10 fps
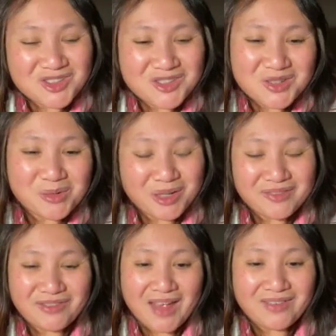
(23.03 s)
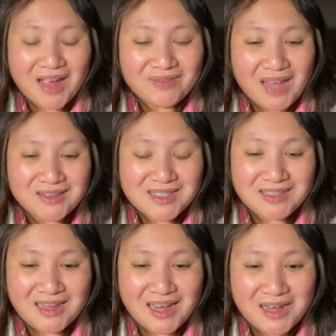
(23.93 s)
2.5
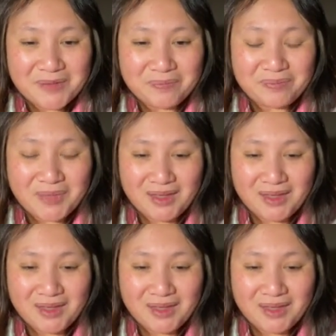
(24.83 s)
thousand